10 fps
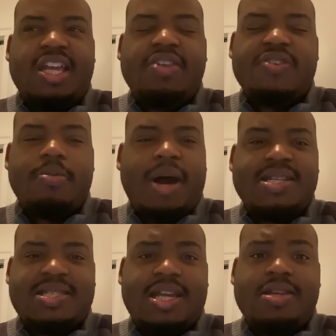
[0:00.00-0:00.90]
even in my
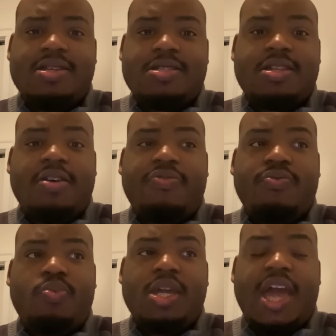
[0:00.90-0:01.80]
state and stuff,
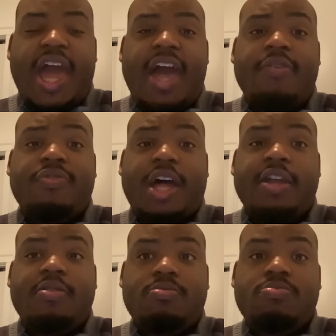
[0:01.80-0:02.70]
we have,
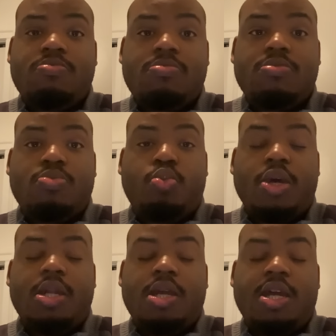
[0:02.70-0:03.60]
like,
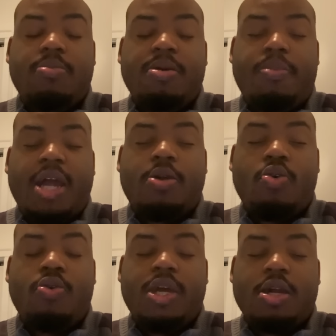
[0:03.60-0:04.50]
what him and
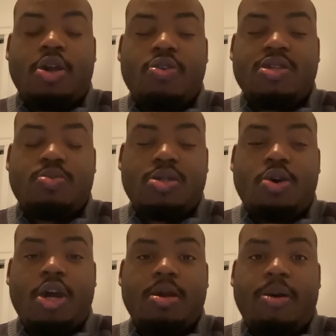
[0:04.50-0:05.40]
Michael and Curtis were
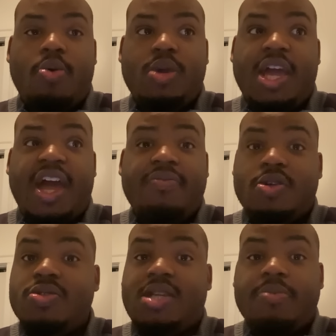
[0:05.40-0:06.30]
talking about, we have
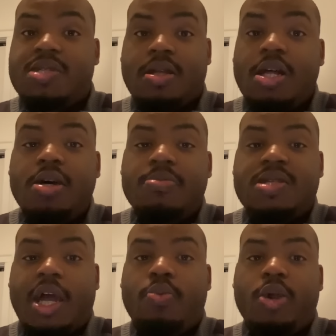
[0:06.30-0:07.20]
those types of clubs,
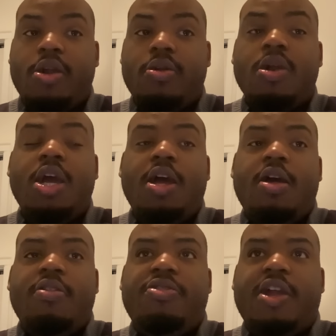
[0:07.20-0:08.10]
like, where
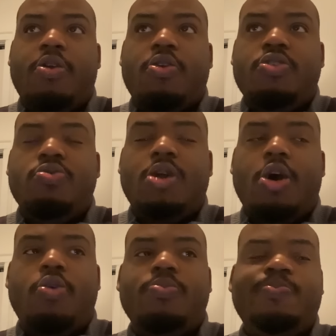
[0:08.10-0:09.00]
they're, you
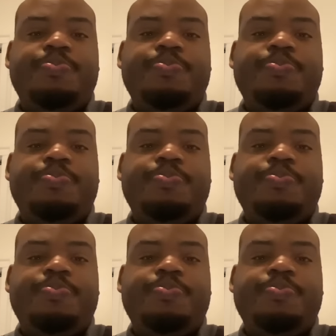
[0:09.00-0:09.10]
know,